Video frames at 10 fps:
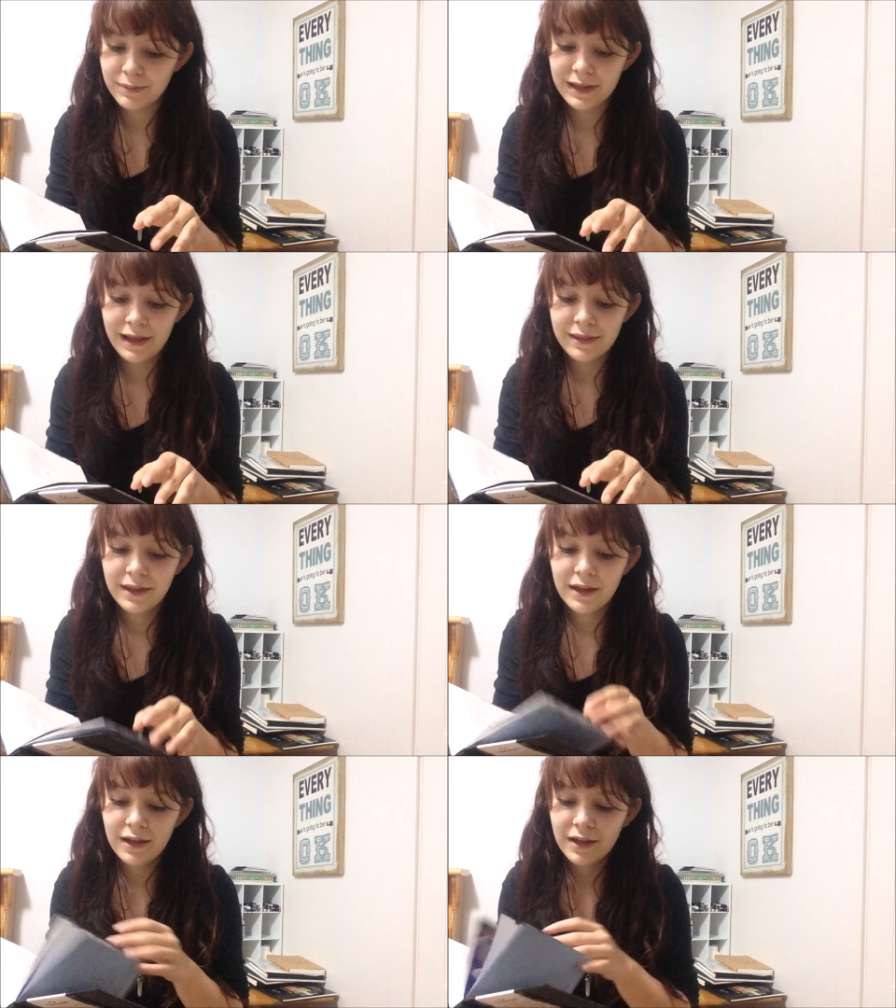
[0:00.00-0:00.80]
but
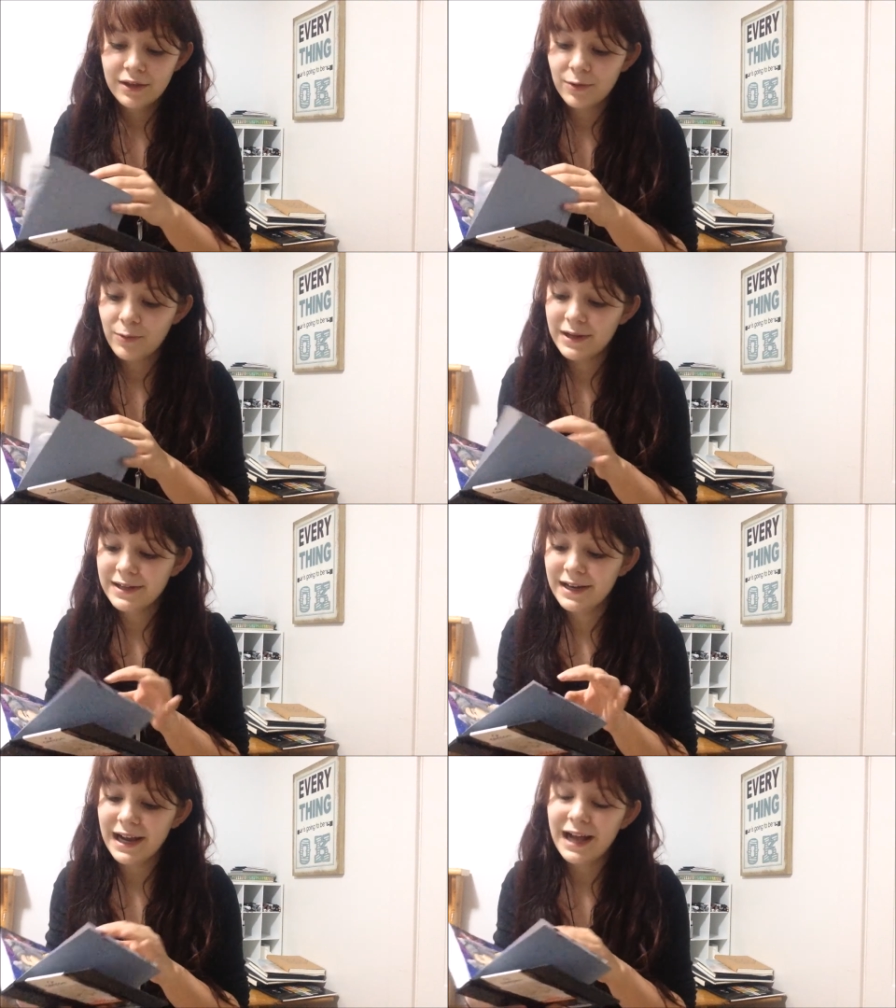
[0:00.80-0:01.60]
then the
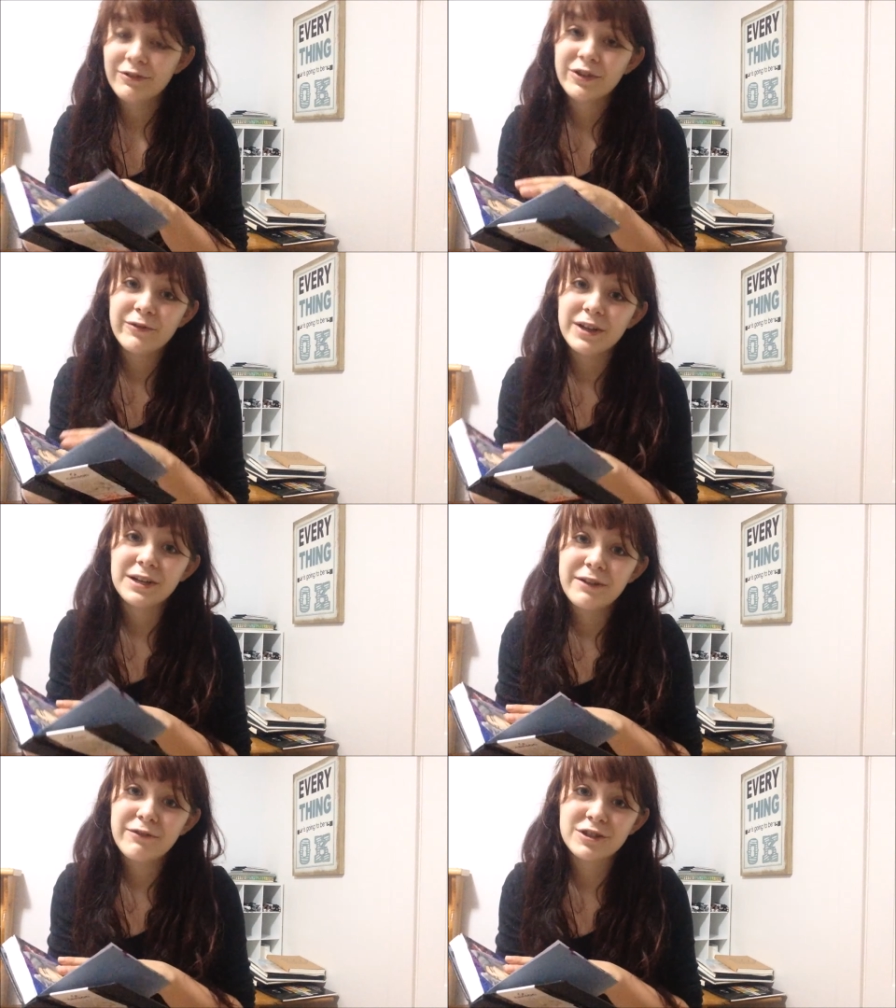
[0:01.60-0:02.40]
one that I have on the
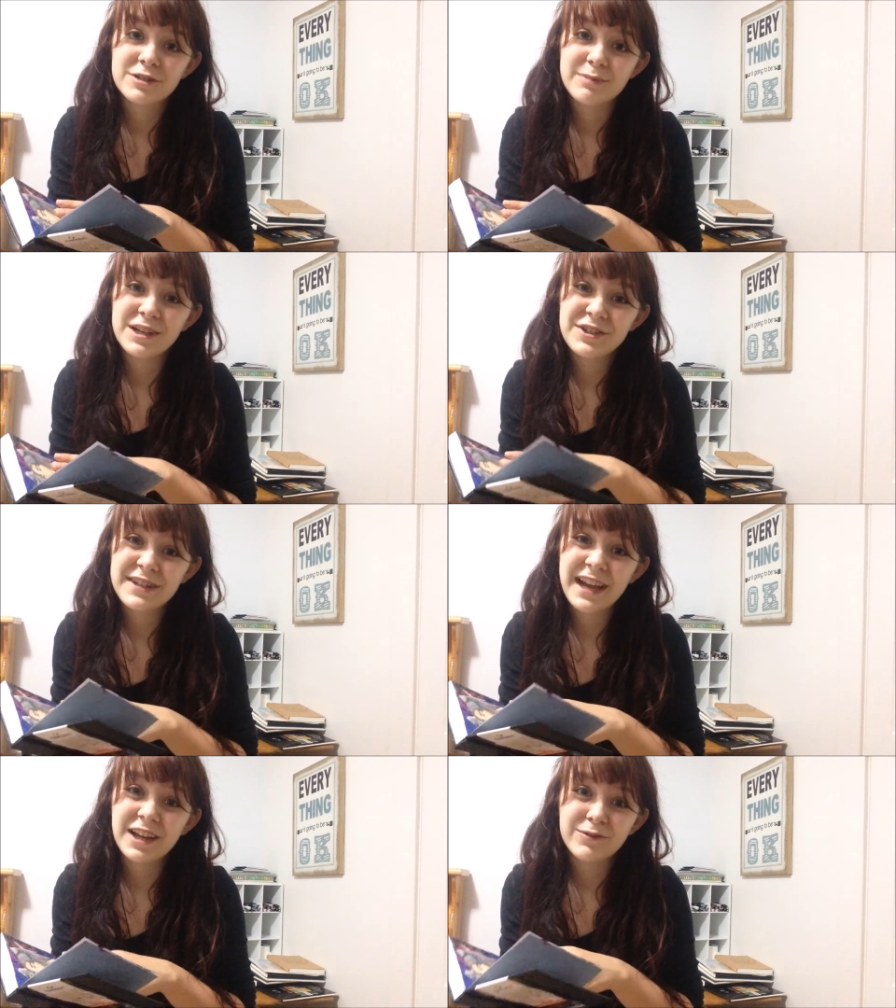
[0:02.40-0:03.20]
very first page is
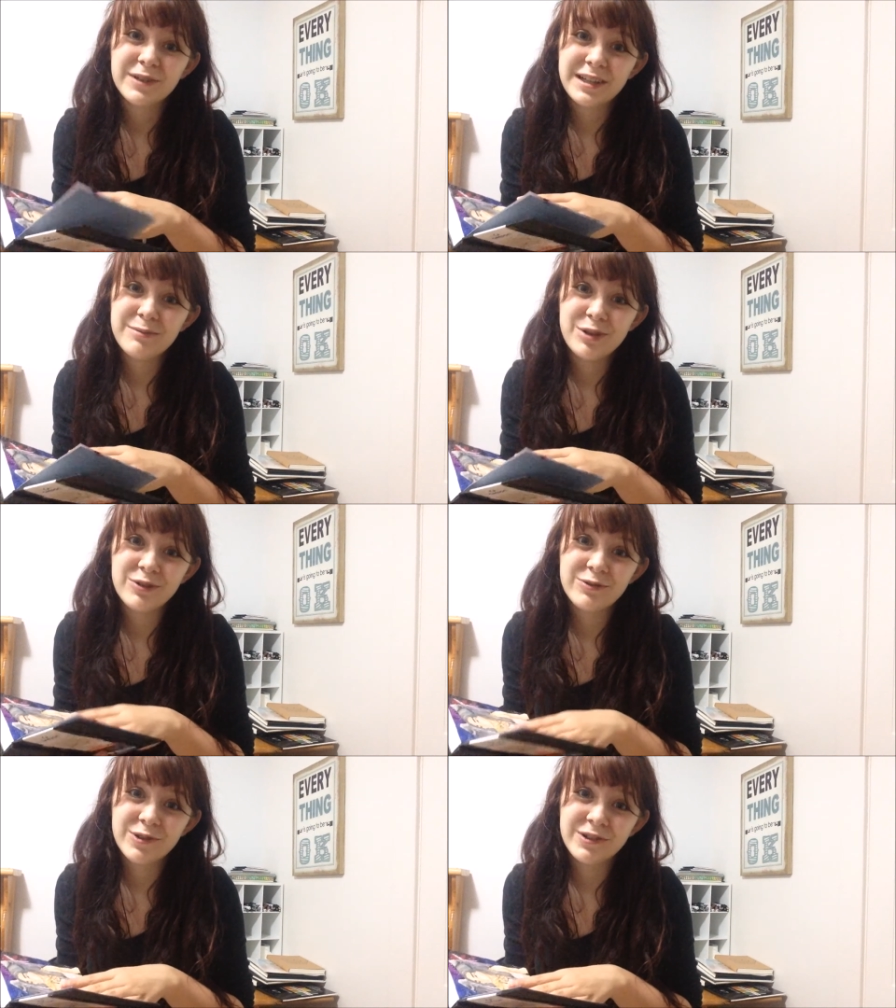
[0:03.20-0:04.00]
kind of really
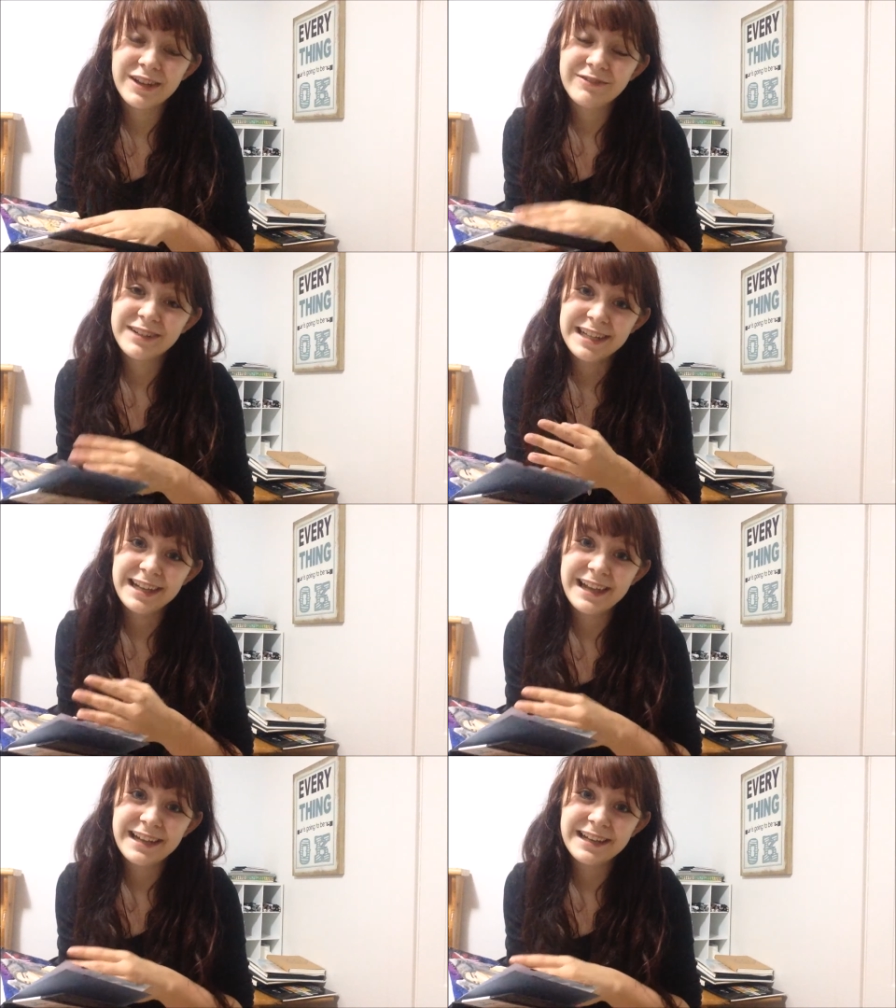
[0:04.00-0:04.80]
beautiful and I really
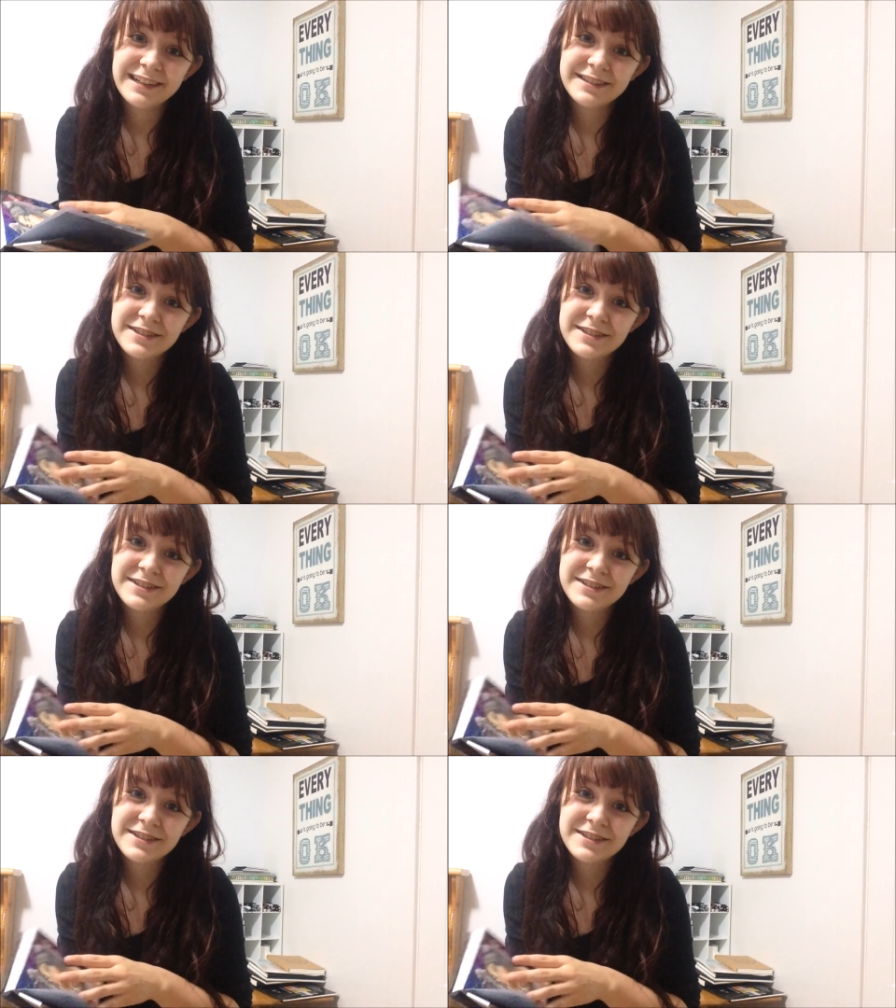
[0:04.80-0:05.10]
like it,